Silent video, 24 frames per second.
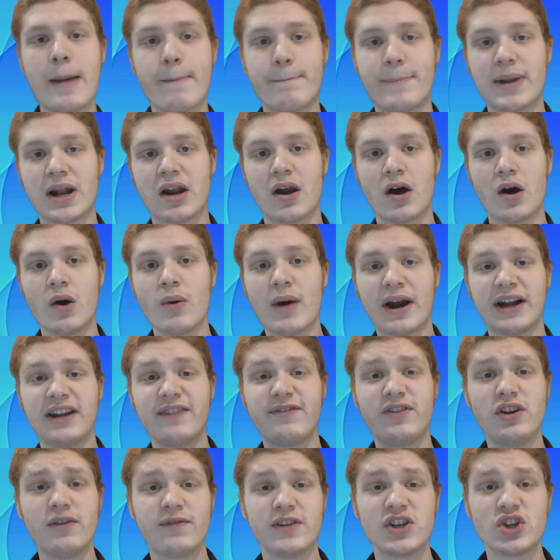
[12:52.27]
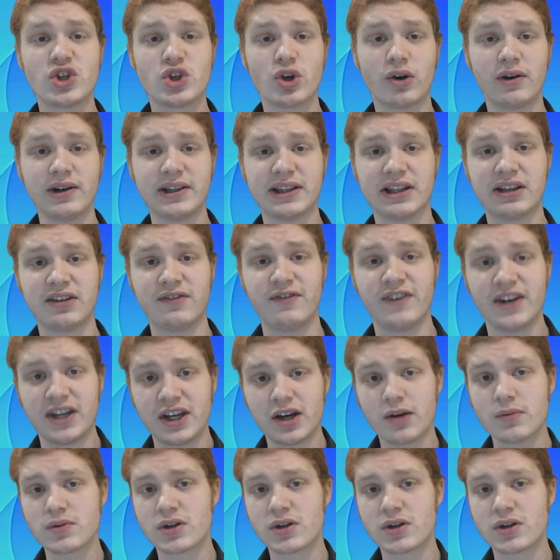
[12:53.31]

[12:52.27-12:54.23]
below, and if you've enjoyed this video,